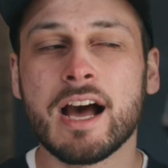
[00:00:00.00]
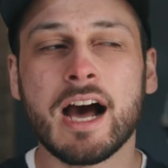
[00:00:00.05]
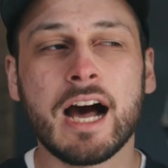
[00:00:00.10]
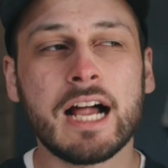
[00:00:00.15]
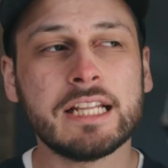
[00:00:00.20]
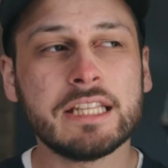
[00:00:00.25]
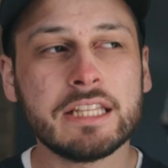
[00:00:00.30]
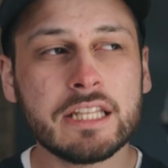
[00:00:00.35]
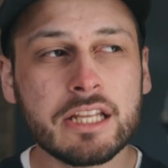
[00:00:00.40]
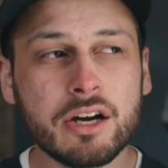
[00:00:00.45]

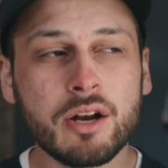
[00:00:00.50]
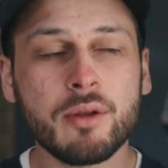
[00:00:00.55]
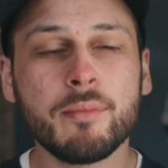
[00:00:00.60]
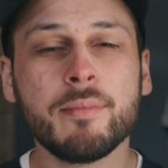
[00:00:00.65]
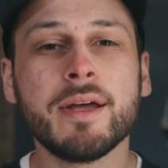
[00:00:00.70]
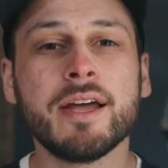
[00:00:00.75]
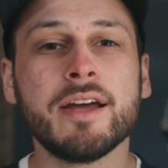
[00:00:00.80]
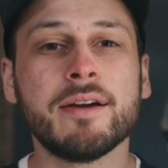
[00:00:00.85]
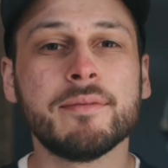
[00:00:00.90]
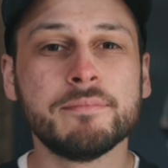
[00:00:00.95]
a little
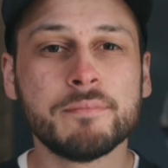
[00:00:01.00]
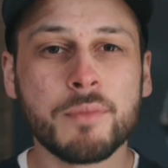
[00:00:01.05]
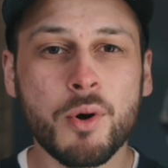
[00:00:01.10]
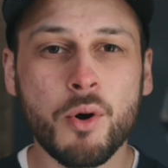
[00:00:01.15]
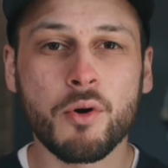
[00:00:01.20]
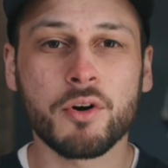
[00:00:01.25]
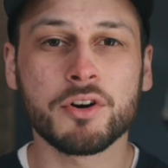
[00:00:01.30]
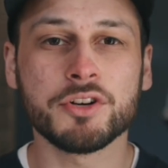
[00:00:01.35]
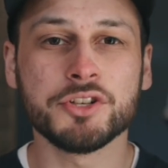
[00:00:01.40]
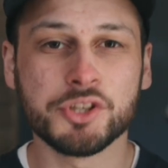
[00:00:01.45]
bit
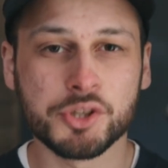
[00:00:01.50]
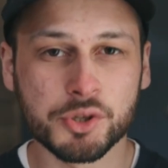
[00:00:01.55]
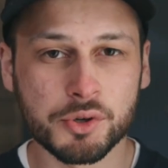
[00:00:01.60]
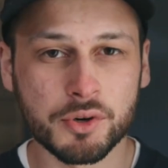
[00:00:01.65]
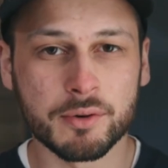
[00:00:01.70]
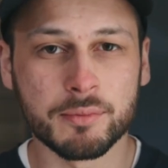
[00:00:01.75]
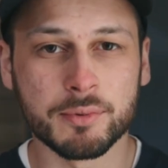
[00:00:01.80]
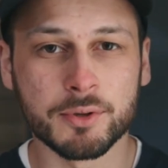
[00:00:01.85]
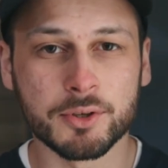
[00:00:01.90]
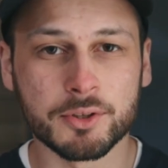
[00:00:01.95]
more
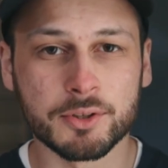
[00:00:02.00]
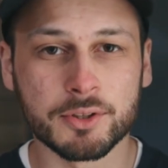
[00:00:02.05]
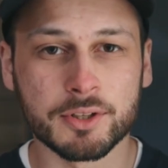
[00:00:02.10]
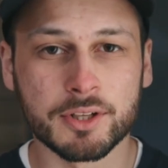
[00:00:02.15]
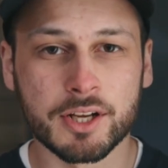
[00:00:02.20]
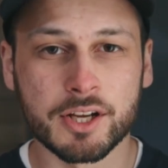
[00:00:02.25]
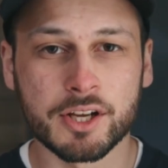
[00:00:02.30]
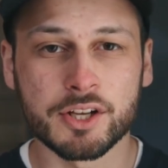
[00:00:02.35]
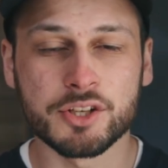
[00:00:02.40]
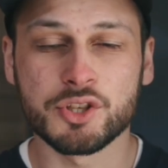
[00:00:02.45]
doable
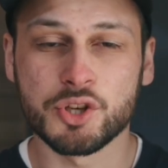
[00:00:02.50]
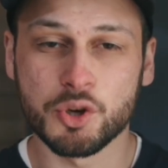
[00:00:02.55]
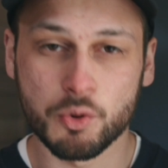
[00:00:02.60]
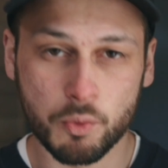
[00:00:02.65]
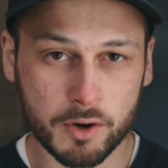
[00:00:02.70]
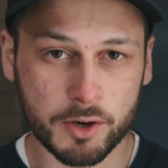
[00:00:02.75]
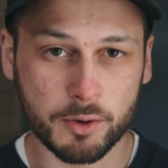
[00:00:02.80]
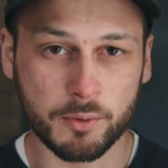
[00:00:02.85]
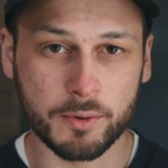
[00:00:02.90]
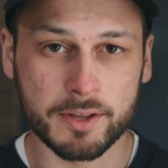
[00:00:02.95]
to
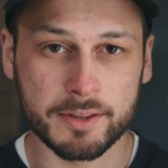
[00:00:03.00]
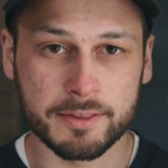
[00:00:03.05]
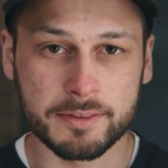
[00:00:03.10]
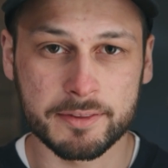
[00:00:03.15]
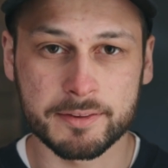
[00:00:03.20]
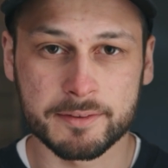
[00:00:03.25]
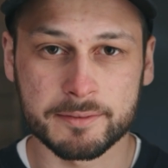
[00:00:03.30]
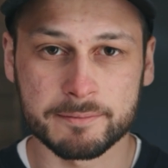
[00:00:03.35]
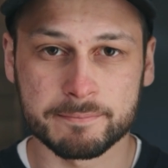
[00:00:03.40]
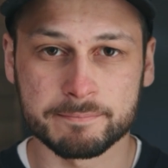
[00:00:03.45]
work with.
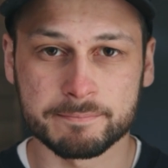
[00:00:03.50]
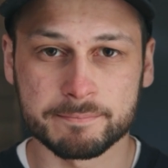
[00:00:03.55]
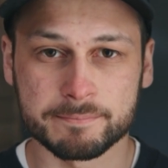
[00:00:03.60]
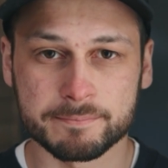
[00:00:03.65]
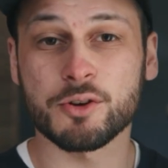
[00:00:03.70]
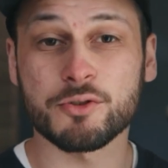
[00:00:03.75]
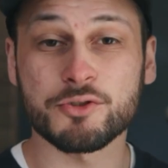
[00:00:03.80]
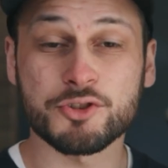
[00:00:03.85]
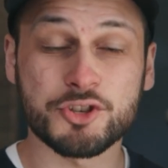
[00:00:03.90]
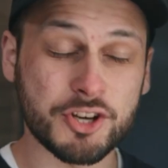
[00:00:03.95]

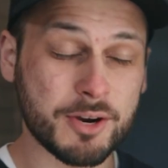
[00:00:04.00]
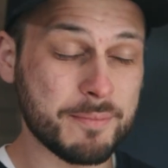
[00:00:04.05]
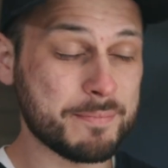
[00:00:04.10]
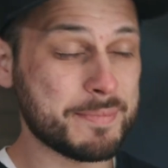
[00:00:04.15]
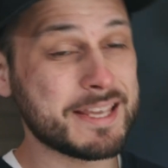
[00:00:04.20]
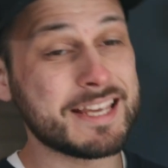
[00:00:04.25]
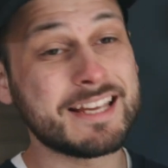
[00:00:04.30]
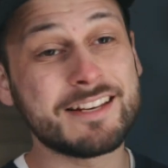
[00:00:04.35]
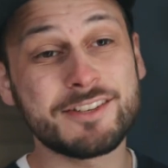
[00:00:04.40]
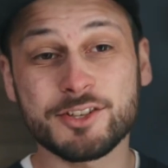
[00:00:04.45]
So
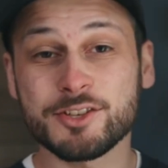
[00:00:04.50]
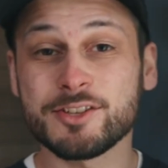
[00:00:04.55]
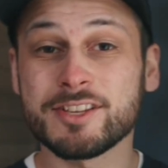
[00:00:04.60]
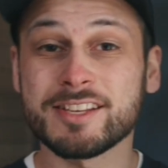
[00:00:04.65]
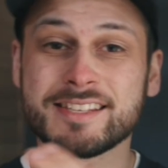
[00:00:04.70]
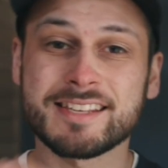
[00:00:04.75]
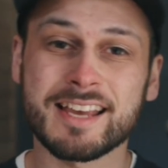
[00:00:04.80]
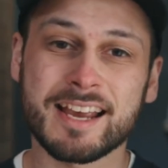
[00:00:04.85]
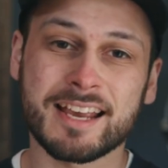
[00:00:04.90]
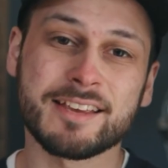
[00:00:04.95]
jumping into the
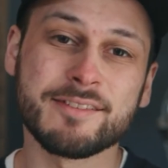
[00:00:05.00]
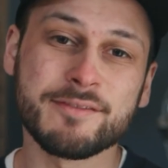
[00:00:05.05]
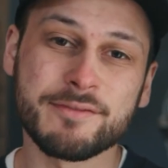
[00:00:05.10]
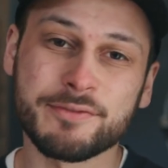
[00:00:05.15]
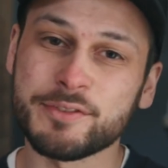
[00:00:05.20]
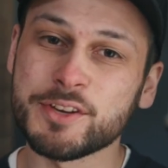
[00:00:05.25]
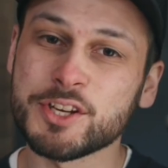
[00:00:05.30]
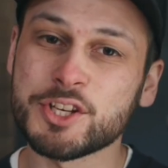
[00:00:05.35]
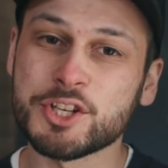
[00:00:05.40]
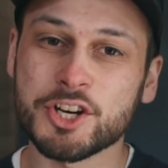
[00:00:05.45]
second
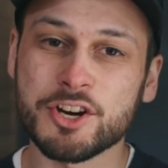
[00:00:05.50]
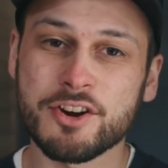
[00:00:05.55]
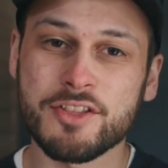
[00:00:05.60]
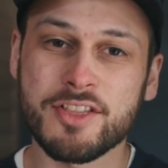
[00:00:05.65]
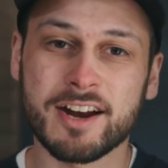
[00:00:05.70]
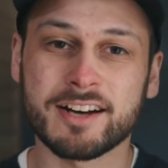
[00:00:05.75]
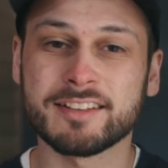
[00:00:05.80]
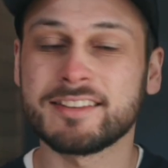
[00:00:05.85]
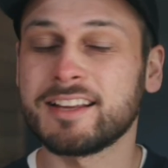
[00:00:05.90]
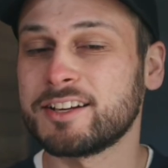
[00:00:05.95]
feature
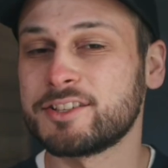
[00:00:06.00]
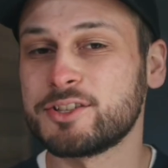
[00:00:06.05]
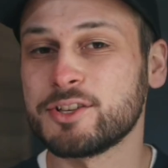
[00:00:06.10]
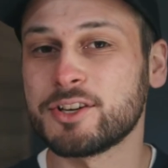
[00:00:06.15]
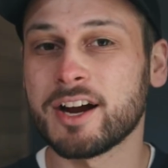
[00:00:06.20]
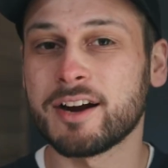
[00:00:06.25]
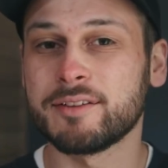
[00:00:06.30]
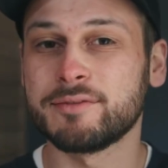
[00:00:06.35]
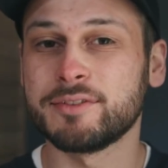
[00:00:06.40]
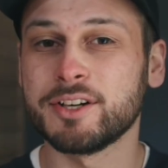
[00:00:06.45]
that I'd like to
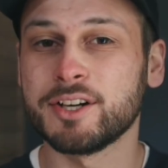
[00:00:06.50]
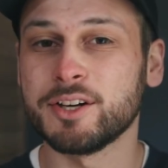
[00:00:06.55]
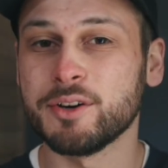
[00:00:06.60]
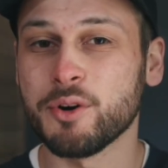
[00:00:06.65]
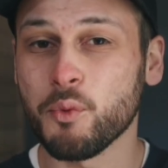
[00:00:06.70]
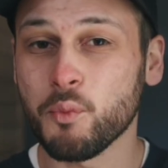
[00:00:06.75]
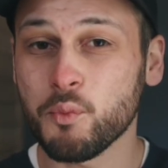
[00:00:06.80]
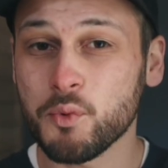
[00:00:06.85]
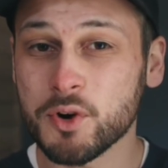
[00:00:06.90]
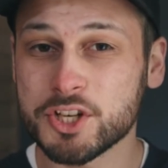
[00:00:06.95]
cover,
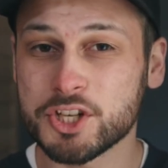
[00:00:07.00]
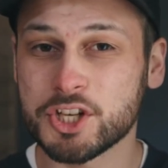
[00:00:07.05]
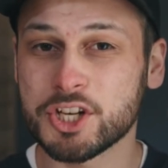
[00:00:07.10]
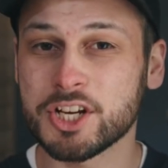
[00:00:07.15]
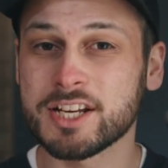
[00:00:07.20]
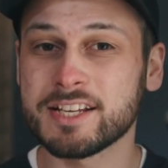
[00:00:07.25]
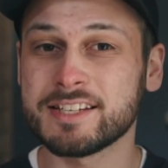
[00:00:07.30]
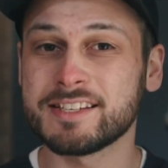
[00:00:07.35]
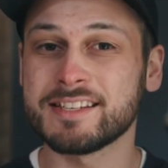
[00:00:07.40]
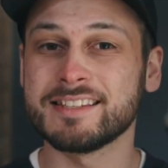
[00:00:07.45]
which
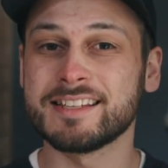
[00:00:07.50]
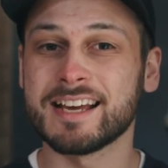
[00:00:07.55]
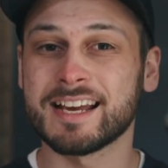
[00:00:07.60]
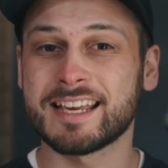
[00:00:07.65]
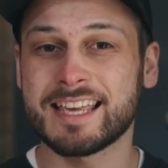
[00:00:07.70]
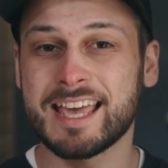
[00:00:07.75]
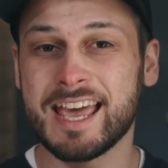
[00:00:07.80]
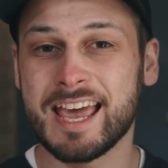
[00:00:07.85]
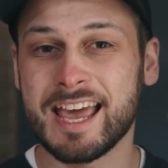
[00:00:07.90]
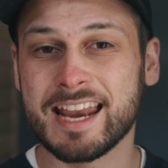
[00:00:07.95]
is the
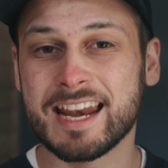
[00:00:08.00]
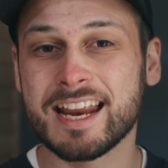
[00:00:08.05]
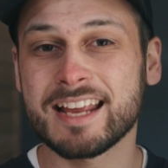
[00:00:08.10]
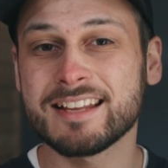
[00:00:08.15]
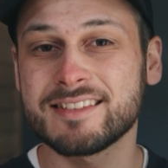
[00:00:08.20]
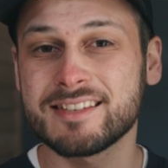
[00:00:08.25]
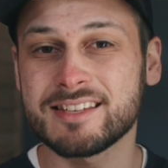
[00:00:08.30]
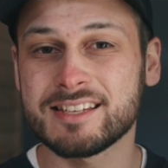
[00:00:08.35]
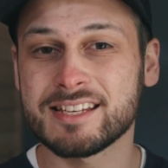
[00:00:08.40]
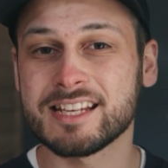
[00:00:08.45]

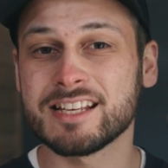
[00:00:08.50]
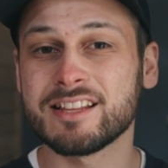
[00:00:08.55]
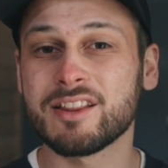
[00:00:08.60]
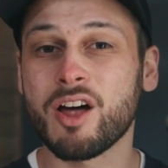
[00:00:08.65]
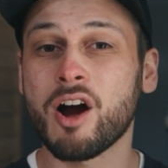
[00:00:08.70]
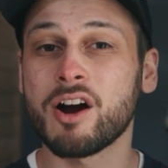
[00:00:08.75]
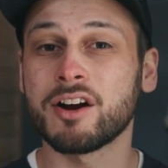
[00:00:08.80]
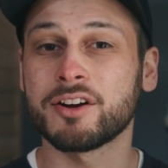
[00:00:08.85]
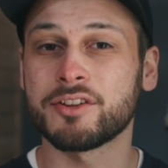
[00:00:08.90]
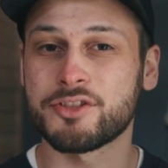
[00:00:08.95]
Canon
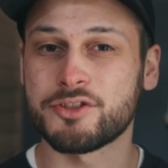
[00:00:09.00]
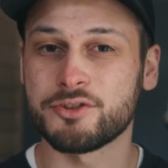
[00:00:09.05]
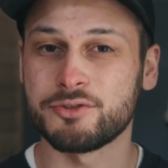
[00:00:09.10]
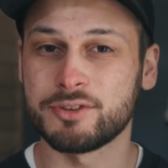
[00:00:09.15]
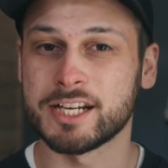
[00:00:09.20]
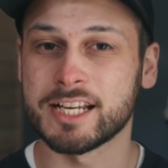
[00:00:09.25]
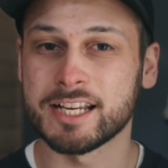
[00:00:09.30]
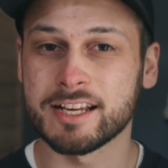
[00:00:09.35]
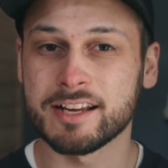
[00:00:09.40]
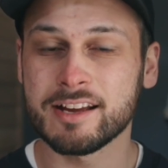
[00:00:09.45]
CLog
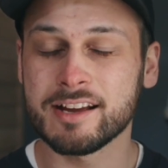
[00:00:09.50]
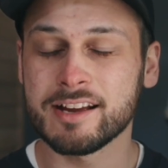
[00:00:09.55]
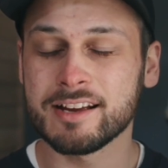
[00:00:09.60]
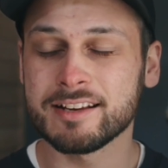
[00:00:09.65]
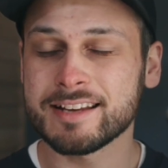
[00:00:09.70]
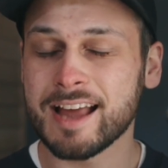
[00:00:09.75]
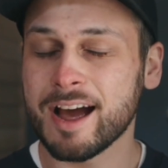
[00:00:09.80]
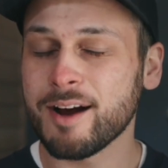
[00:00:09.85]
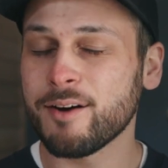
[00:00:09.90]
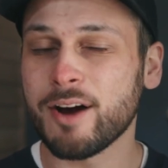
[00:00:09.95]
3.
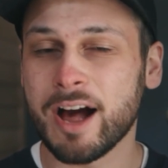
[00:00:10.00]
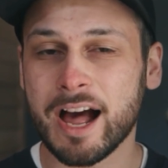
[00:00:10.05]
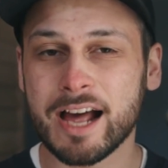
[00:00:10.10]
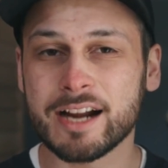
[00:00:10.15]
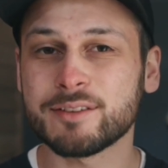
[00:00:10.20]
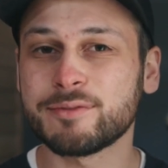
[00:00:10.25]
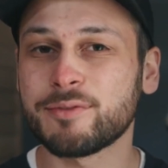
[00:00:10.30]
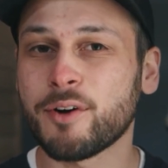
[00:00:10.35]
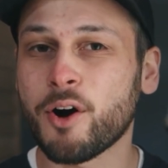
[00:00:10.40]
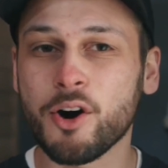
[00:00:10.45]
Now,
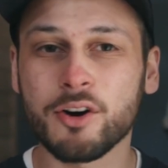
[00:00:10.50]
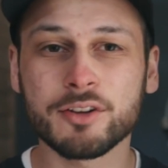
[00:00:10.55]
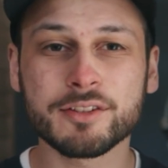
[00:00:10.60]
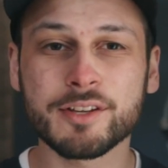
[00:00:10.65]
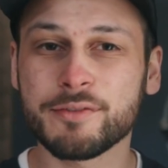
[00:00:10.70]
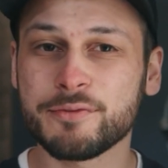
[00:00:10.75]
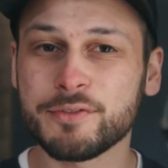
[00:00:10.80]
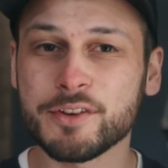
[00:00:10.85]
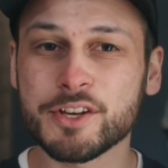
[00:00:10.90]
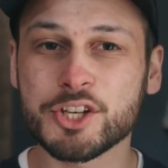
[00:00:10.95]
out of all
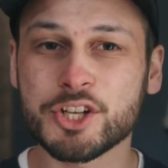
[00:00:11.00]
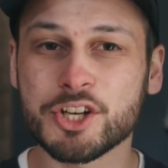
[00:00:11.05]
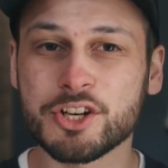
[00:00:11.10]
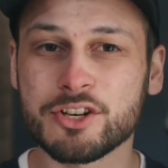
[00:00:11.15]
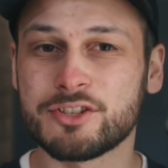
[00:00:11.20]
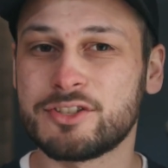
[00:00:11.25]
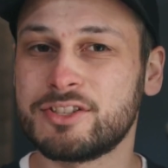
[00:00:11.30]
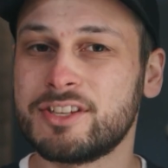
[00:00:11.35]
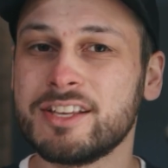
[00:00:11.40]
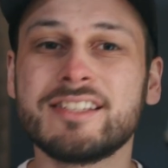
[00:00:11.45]
the
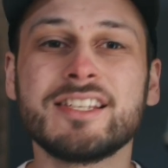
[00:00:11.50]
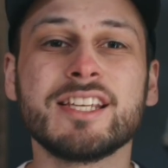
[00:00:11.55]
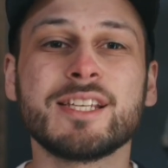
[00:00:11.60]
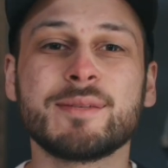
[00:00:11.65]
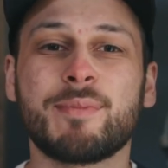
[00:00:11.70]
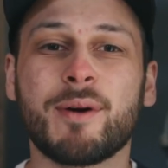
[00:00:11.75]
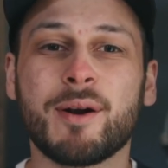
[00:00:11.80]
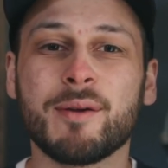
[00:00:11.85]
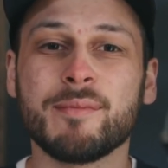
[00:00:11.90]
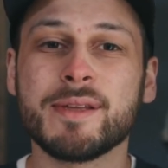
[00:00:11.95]
features, this is
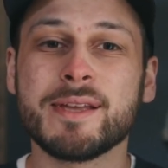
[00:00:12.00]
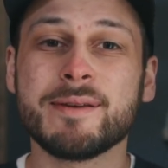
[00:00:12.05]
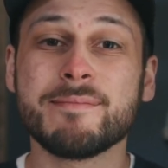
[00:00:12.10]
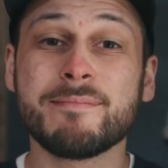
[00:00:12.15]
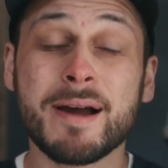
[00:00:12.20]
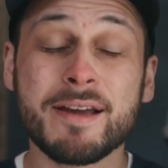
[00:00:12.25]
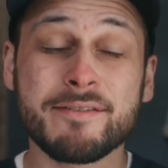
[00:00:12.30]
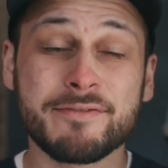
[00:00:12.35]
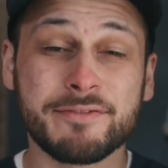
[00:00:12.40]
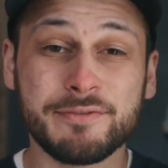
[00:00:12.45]
probably
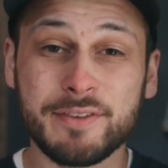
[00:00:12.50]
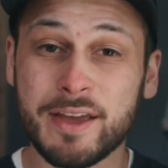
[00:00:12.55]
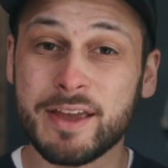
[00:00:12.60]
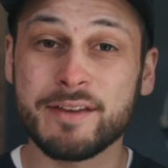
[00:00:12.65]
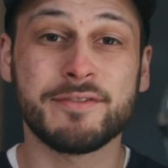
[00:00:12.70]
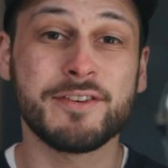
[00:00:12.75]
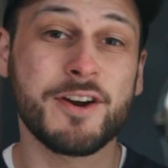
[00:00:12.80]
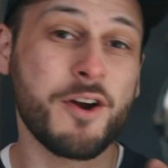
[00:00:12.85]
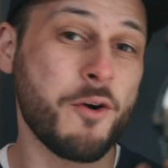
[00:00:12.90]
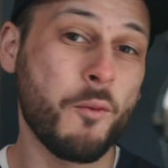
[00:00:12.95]
my favorite